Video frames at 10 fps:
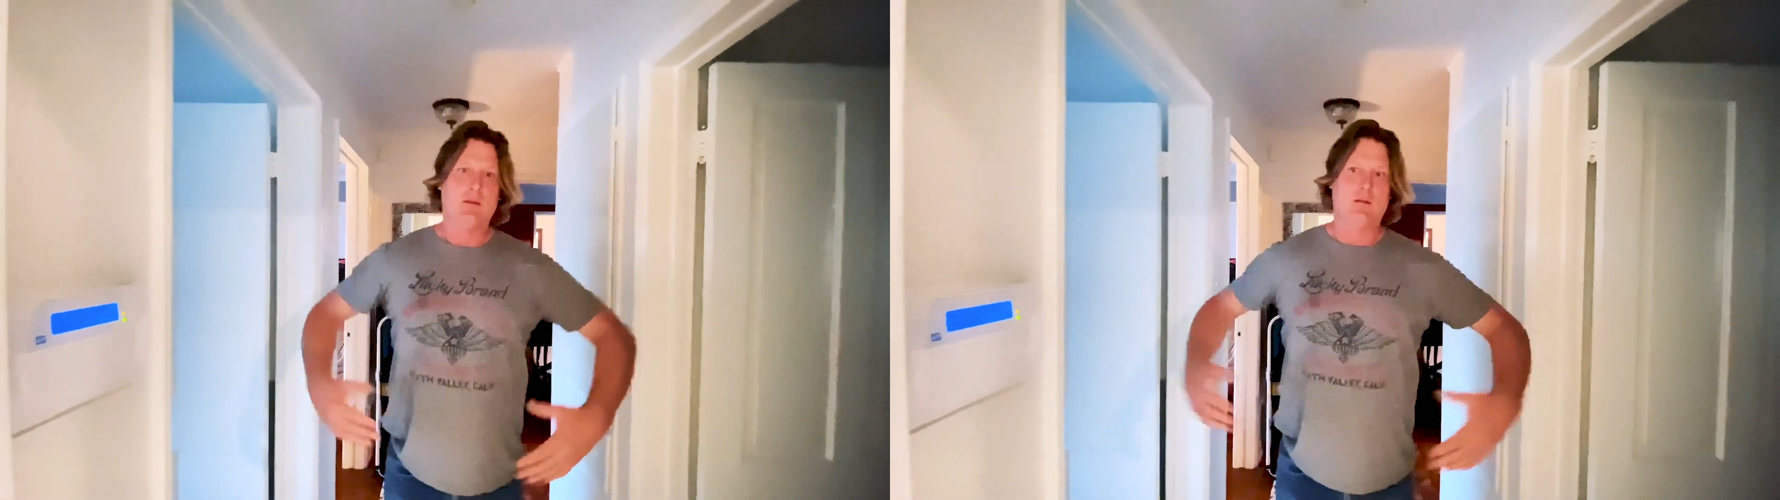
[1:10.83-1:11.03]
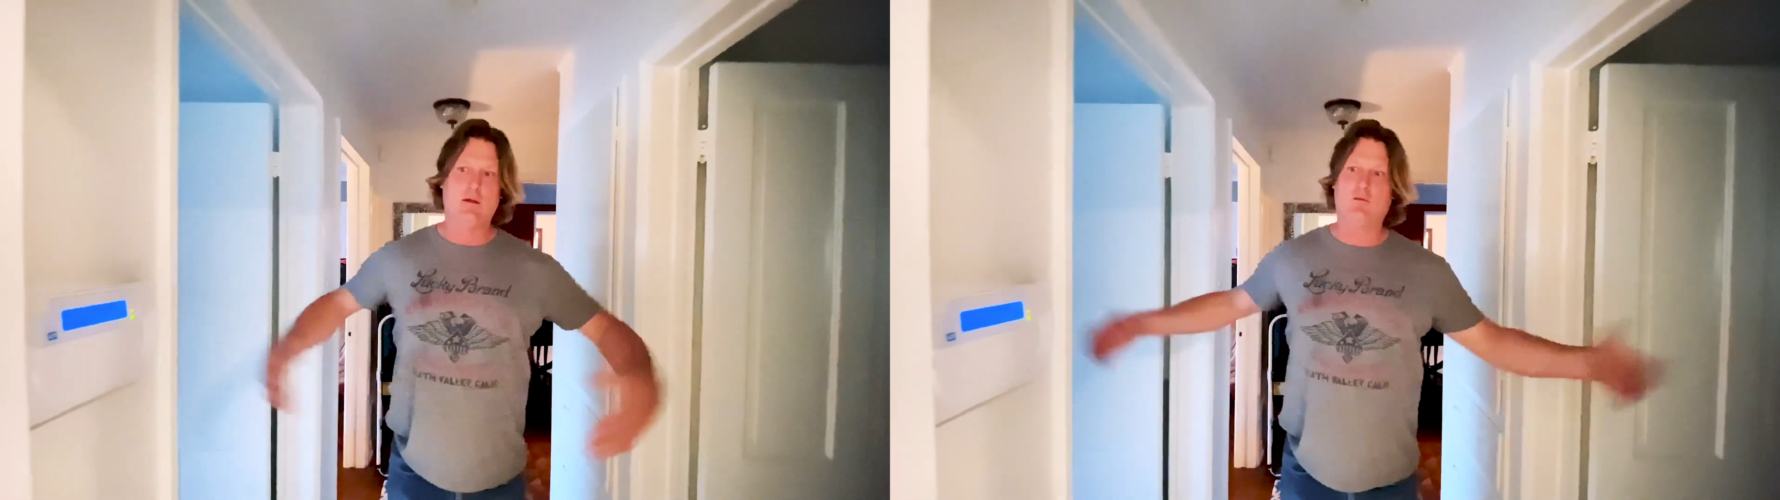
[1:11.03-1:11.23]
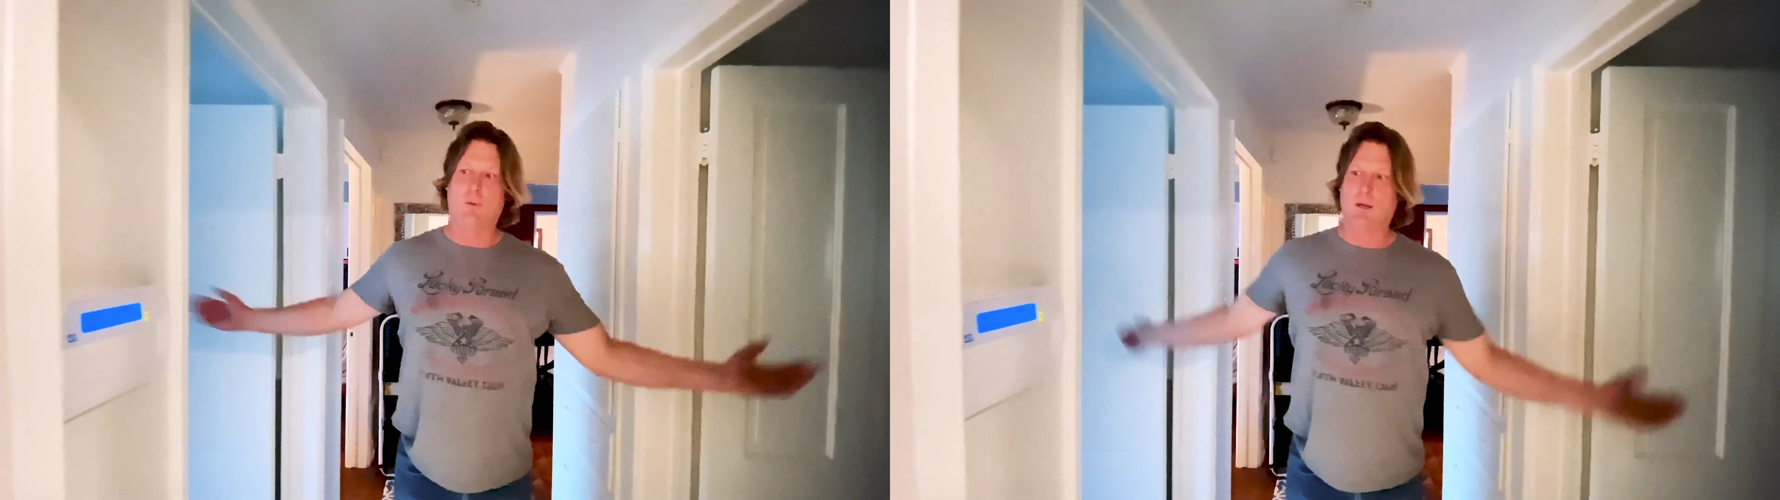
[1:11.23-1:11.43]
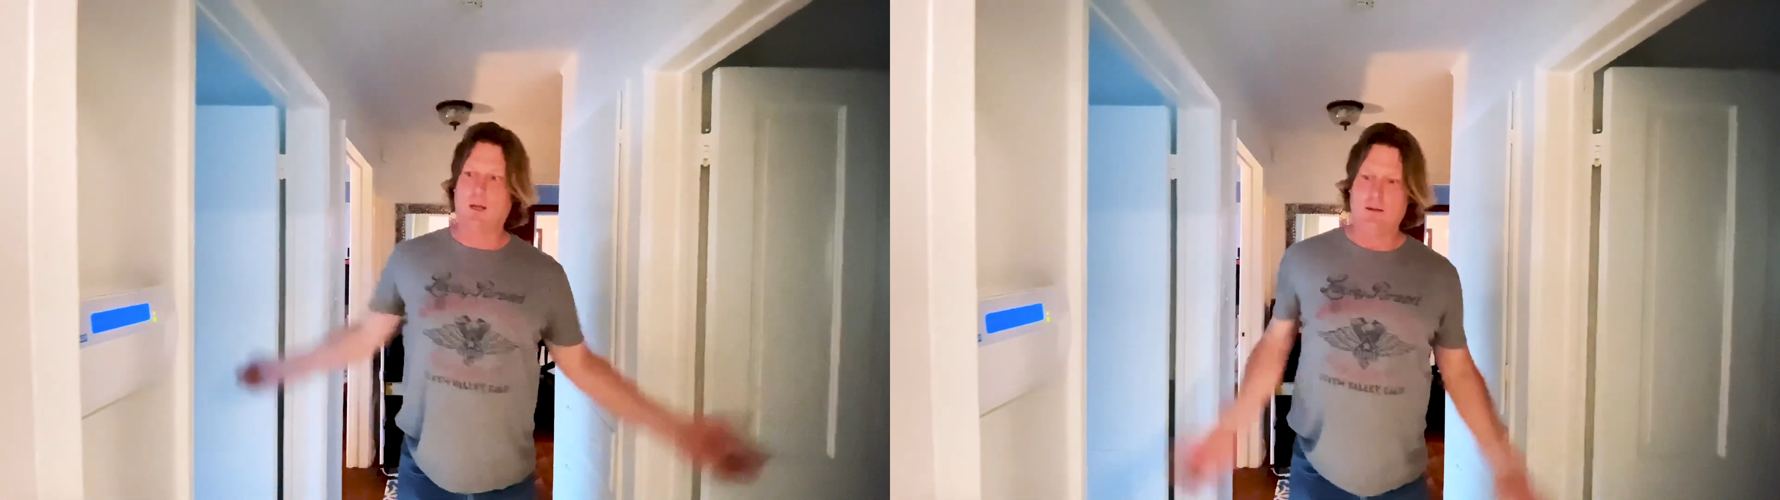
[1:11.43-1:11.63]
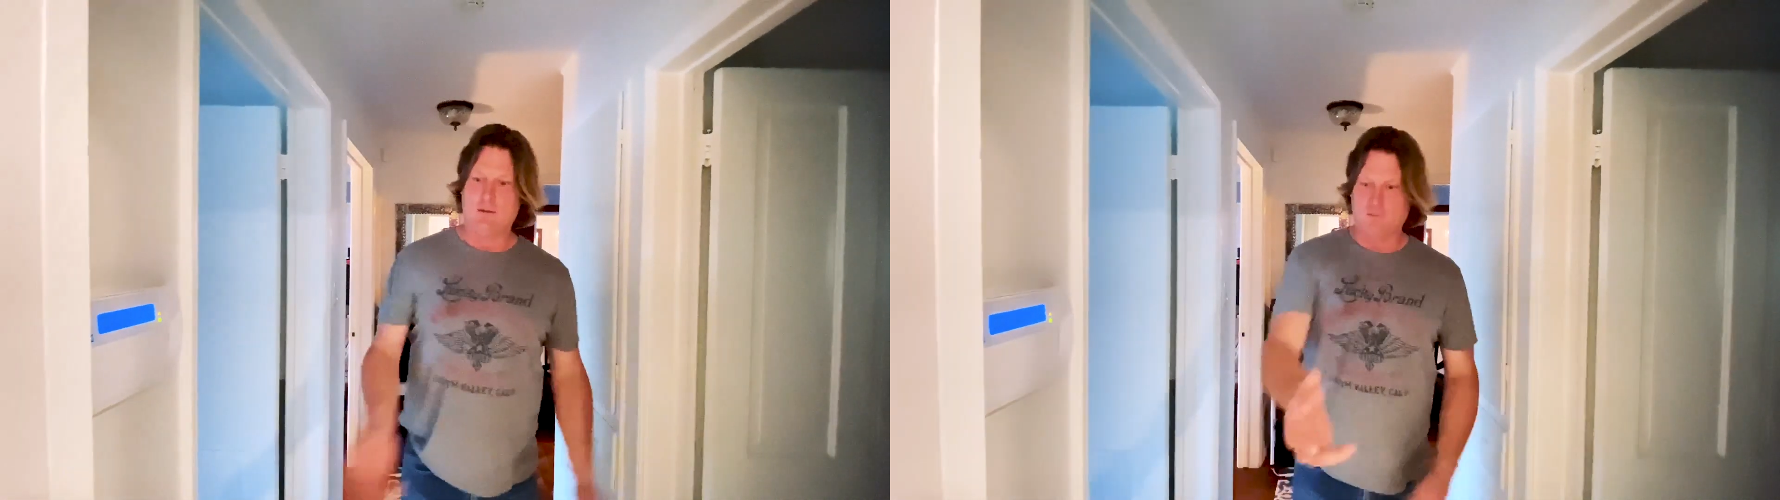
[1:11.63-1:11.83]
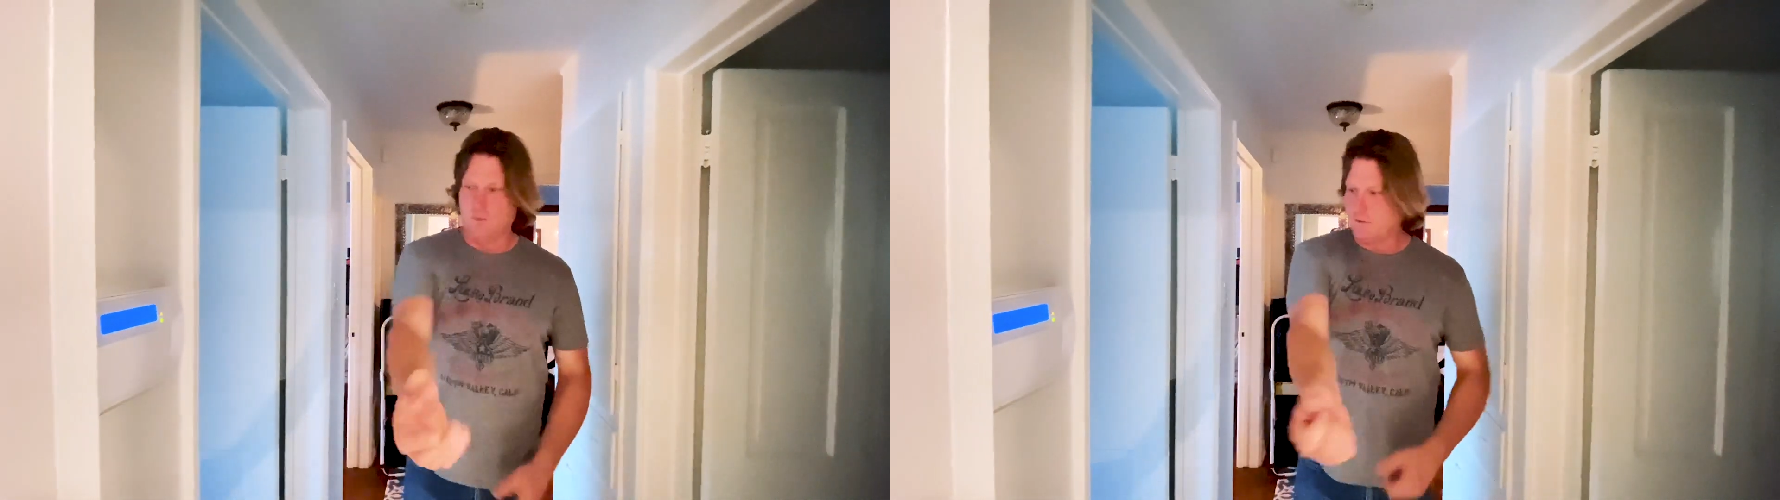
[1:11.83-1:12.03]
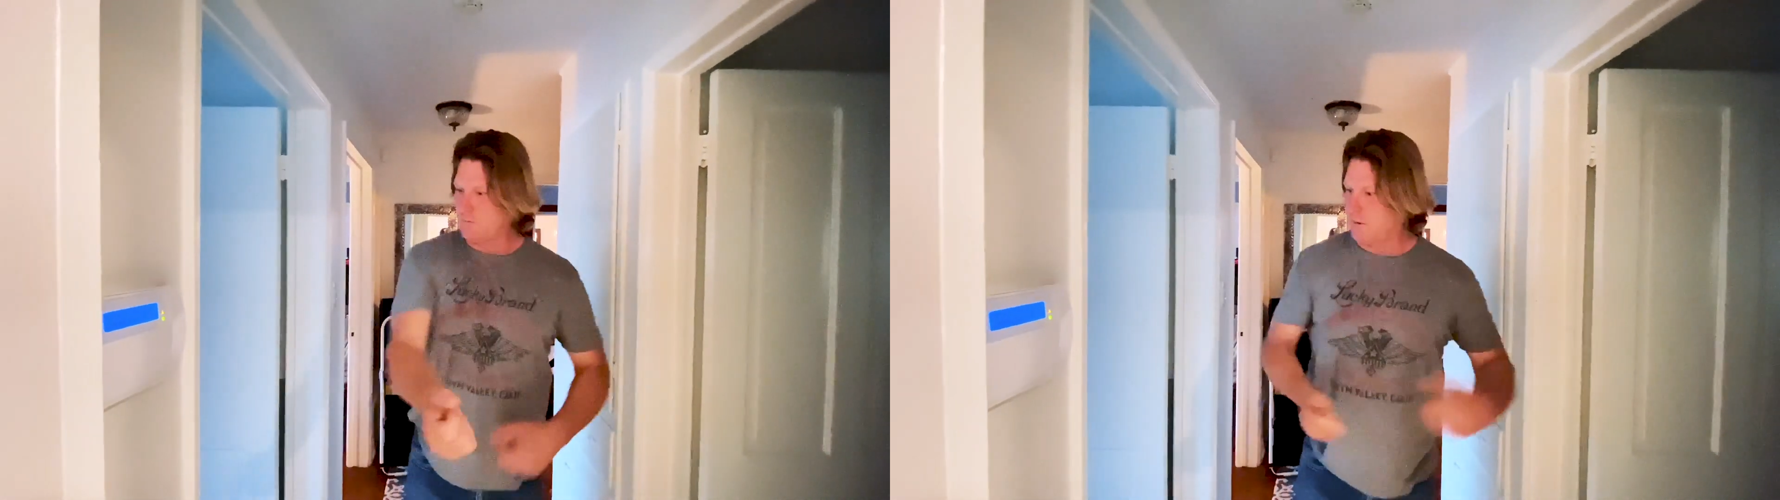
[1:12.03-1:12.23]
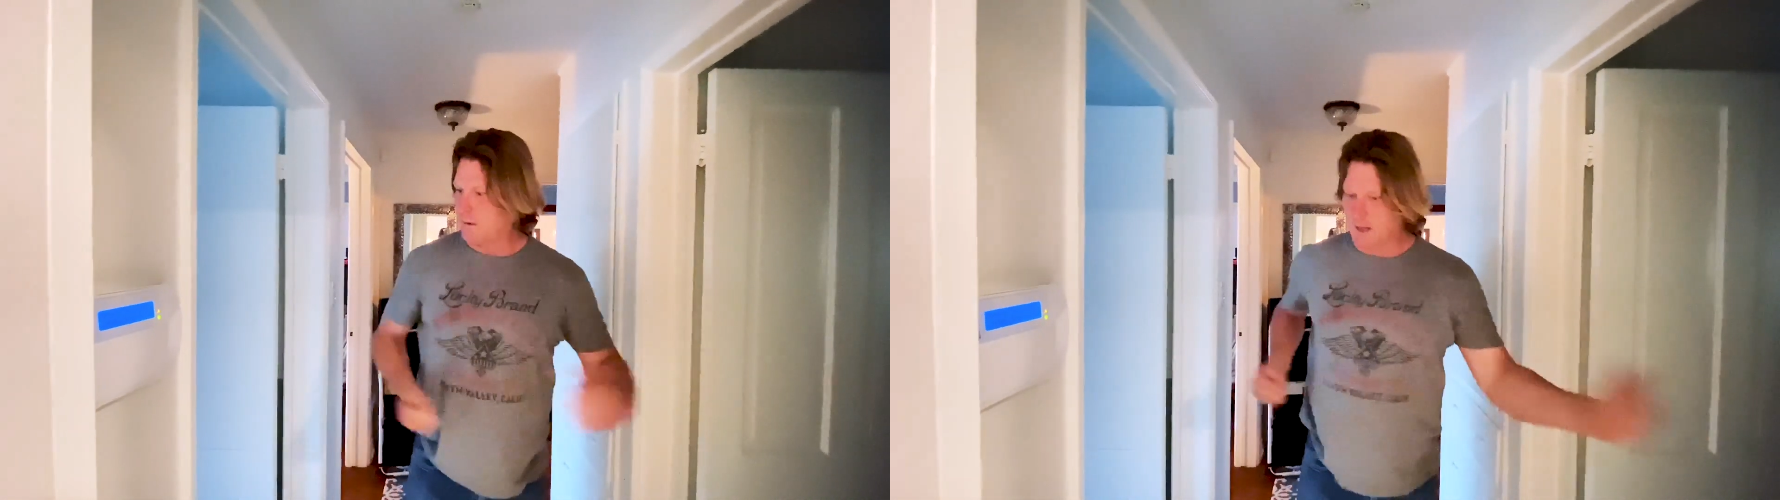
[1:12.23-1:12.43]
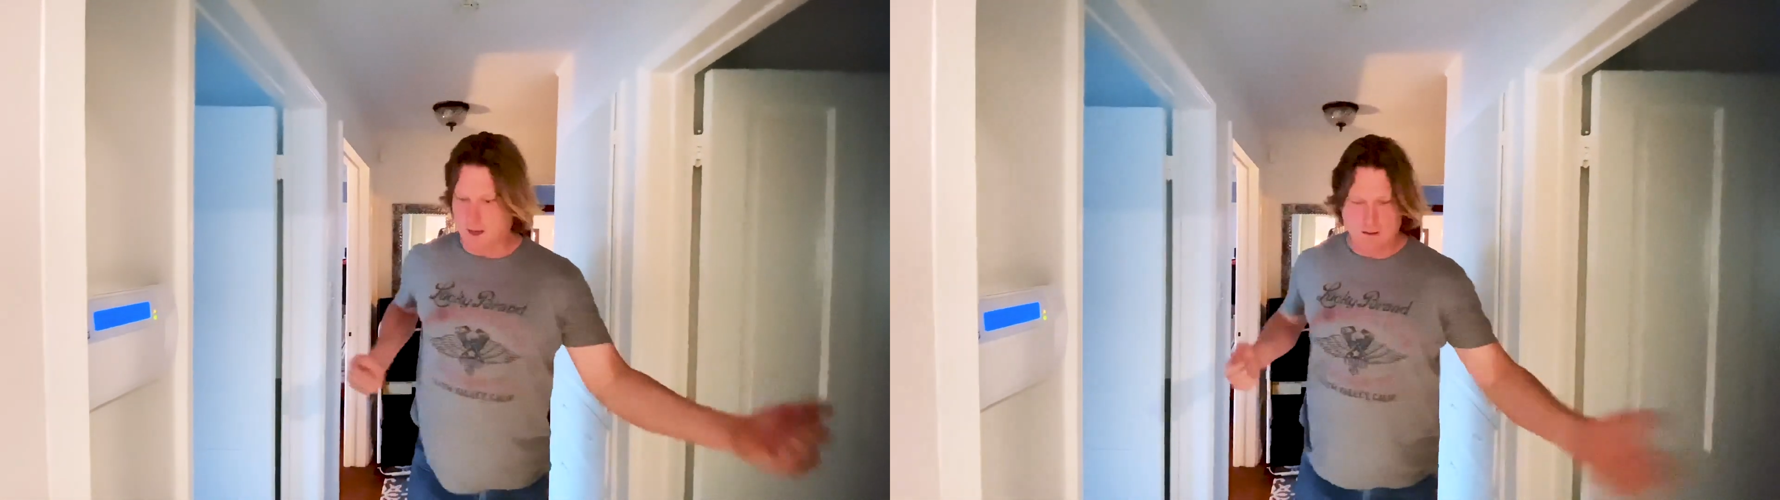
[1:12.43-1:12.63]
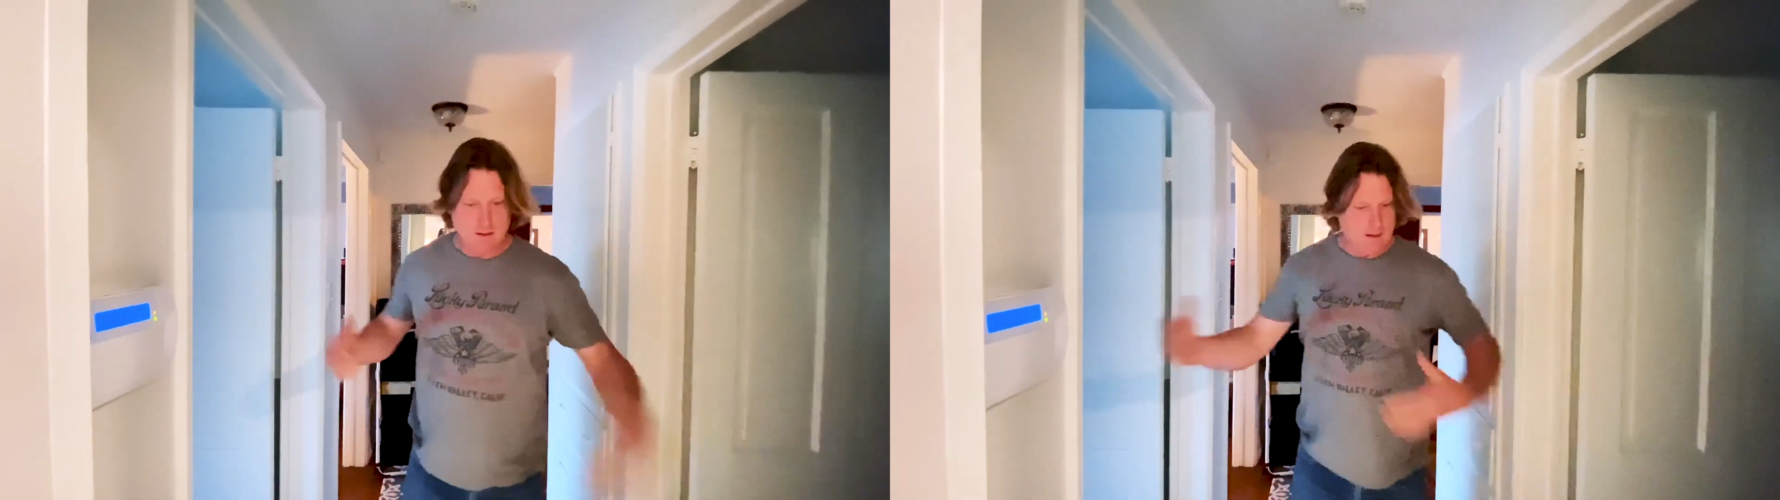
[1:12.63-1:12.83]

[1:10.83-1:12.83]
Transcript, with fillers: These swing in, this would have swung out.